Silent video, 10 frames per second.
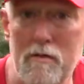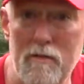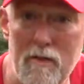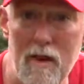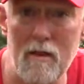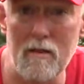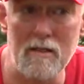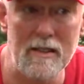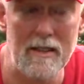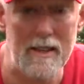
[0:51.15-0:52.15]
the fall,
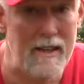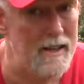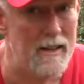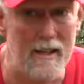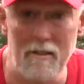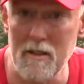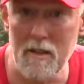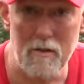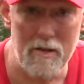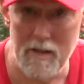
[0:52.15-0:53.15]
even
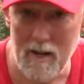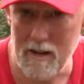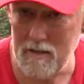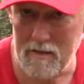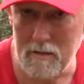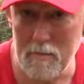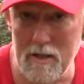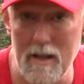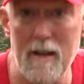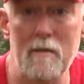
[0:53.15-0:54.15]
though it's hot as
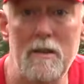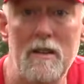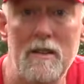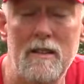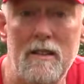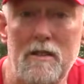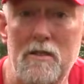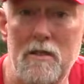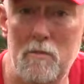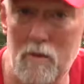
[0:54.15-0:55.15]
summertime, it's
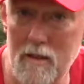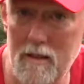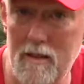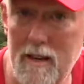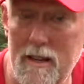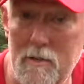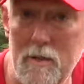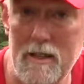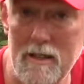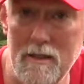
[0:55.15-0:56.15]
just one of the things
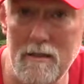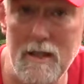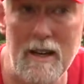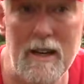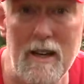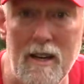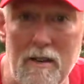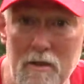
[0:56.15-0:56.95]
we do to